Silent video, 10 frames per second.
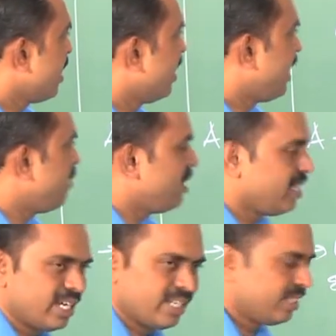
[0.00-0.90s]
and namely
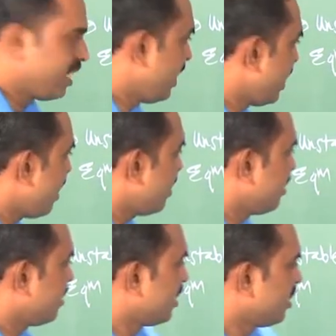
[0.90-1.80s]
that there are
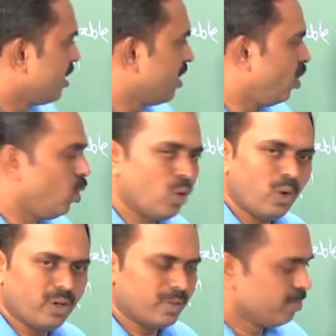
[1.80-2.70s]

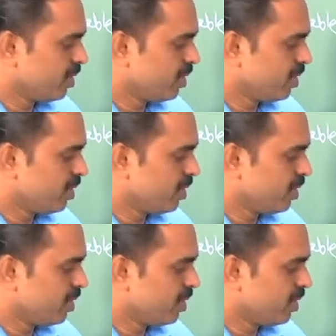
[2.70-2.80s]
low